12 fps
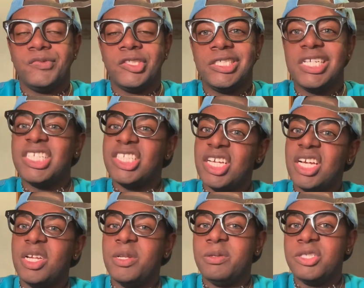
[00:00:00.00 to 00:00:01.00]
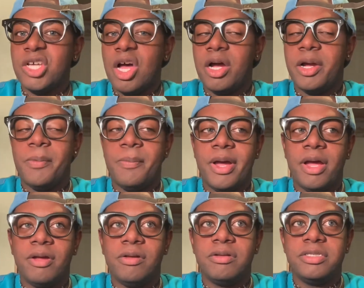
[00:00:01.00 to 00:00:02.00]
is gonna talk
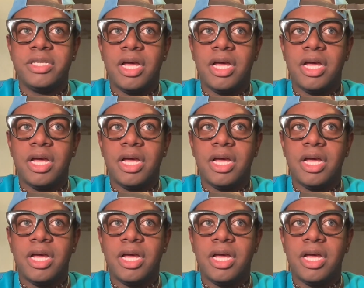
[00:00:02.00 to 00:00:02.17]
about